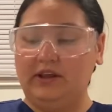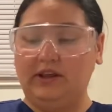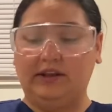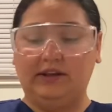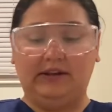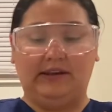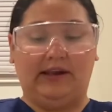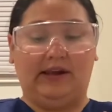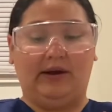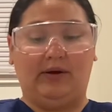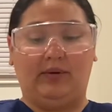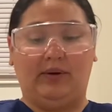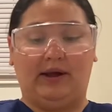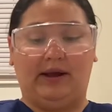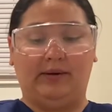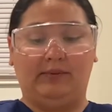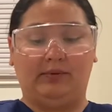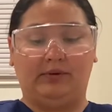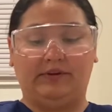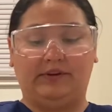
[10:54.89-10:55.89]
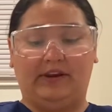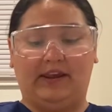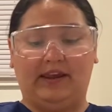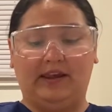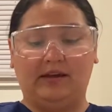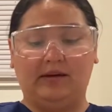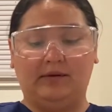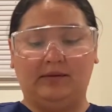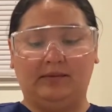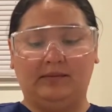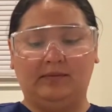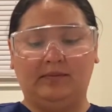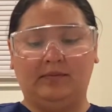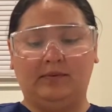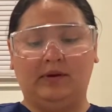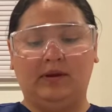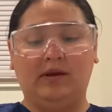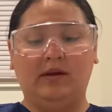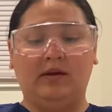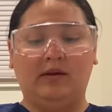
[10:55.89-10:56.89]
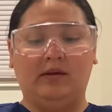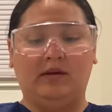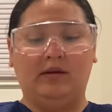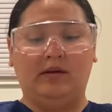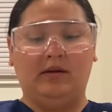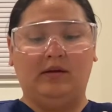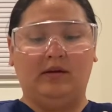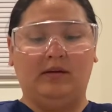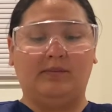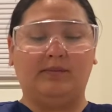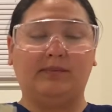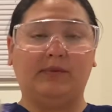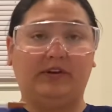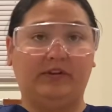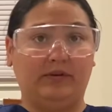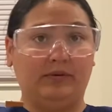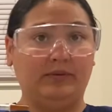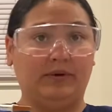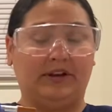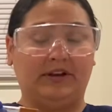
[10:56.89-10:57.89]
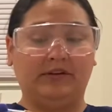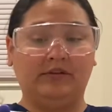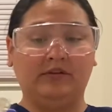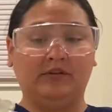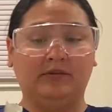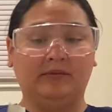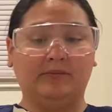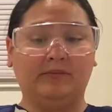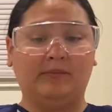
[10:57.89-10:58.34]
Now I will take my syringe,